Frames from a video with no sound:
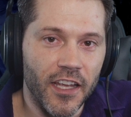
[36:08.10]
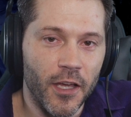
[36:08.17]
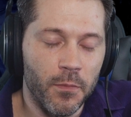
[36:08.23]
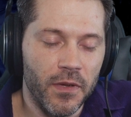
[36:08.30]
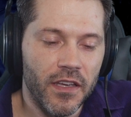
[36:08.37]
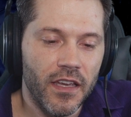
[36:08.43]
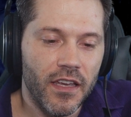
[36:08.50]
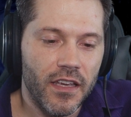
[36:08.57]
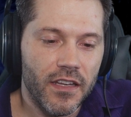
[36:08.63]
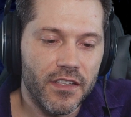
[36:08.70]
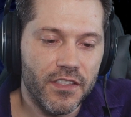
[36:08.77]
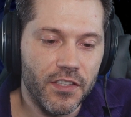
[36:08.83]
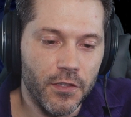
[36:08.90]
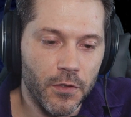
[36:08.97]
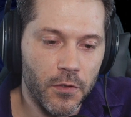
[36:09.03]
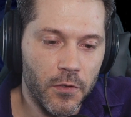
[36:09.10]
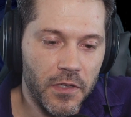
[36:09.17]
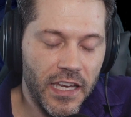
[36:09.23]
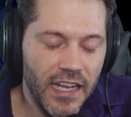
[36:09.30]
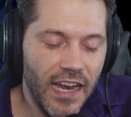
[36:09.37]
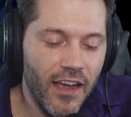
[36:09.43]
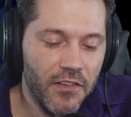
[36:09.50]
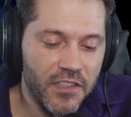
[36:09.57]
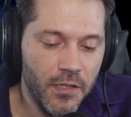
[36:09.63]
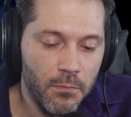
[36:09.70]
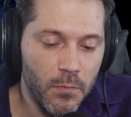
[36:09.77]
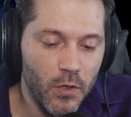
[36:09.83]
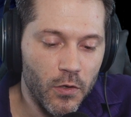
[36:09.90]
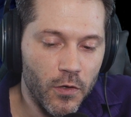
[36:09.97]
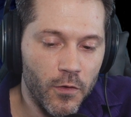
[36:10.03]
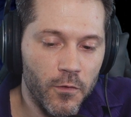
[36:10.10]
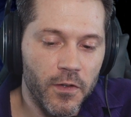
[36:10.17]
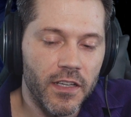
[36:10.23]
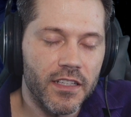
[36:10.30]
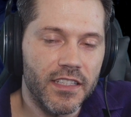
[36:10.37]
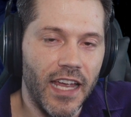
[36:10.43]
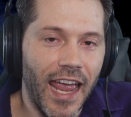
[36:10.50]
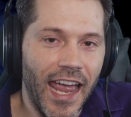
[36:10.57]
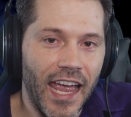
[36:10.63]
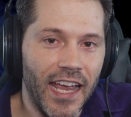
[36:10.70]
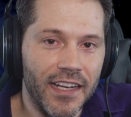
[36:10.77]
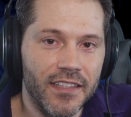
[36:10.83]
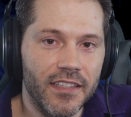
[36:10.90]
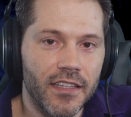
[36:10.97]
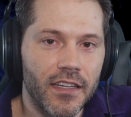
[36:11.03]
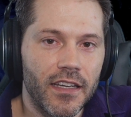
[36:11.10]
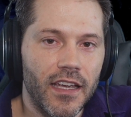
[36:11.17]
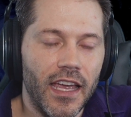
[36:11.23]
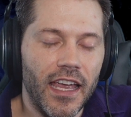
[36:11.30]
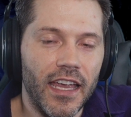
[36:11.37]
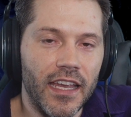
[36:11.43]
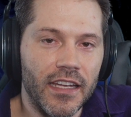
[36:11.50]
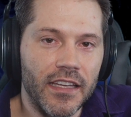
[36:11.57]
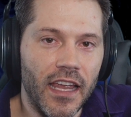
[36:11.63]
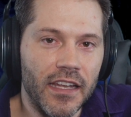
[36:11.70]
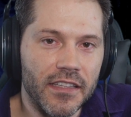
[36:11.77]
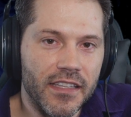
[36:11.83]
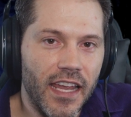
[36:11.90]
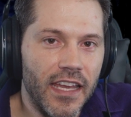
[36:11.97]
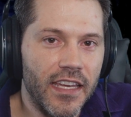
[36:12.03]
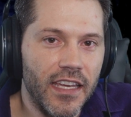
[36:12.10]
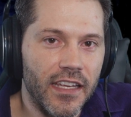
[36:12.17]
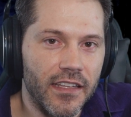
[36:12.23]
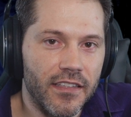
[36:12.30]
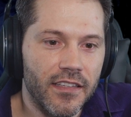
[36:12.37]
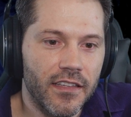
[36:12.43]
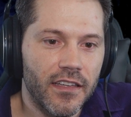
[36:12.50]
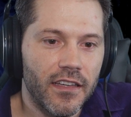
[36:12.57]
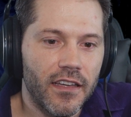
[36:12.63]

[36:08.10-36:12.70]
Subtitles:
up, to get out, to move, to act, and take it,